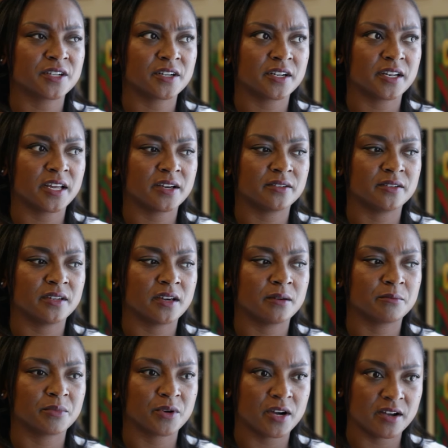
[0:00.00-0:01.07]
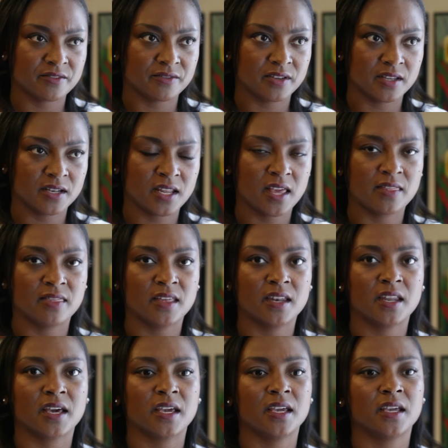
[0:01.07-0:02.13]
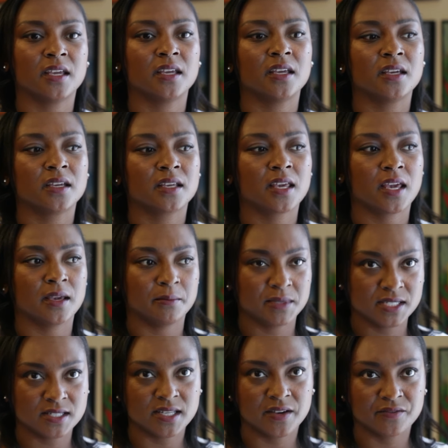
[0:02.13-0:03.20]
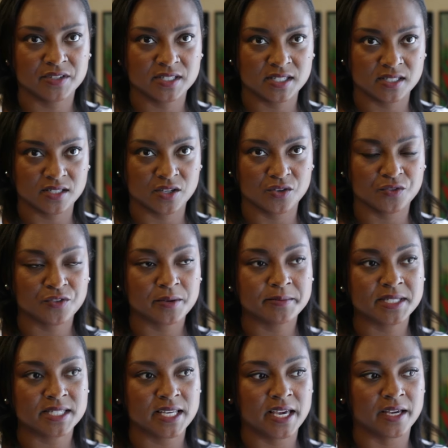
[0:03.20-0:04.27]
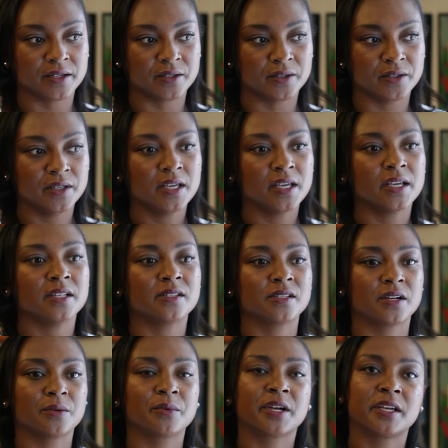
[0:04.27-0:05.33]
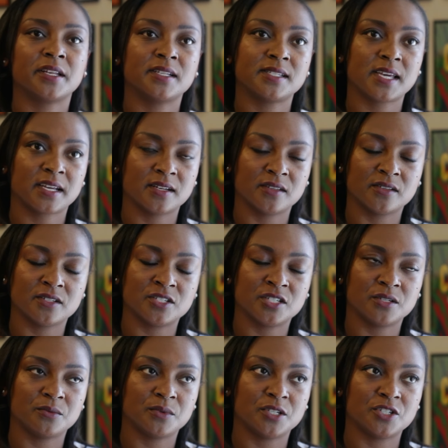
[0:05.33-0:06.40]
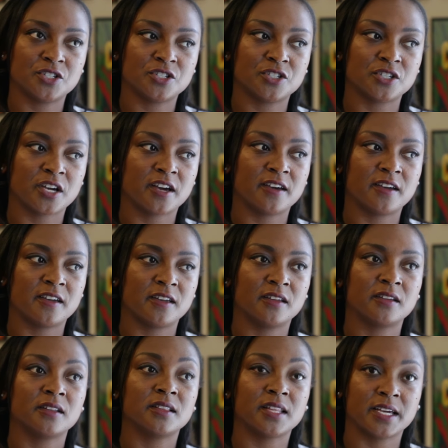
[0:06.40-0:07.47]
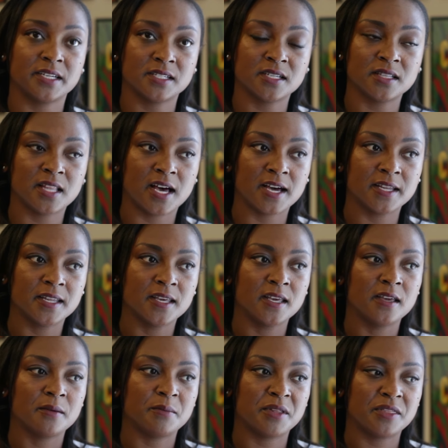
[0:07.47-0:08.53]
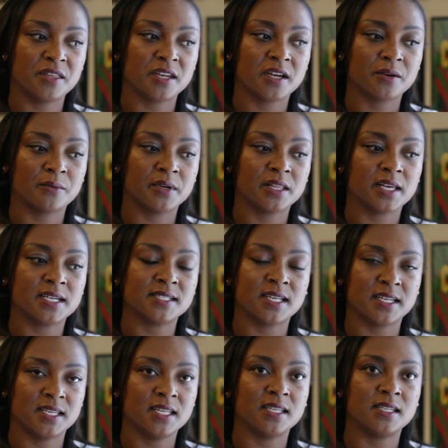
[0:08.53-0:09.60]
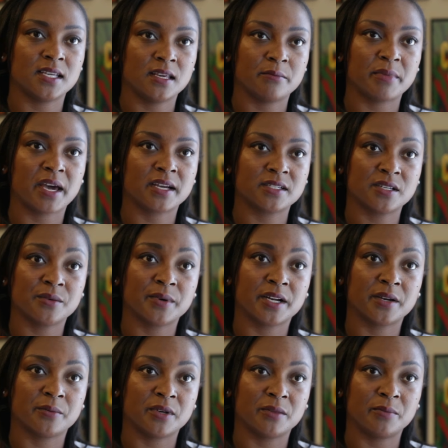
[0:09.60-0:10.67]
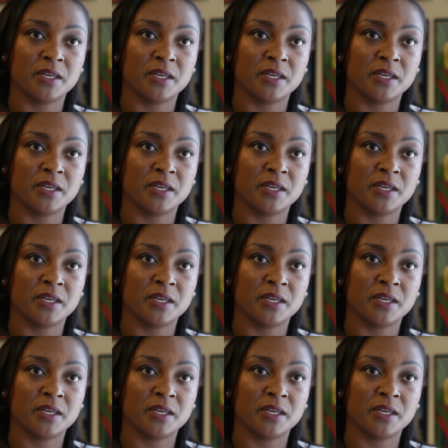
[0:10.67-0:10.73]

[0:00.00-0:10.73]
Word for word: started out in nonprofit, and then I came to San Francisco from Seattle and started working in technology, which I liked a lot, but then I realized I needed to get back to working with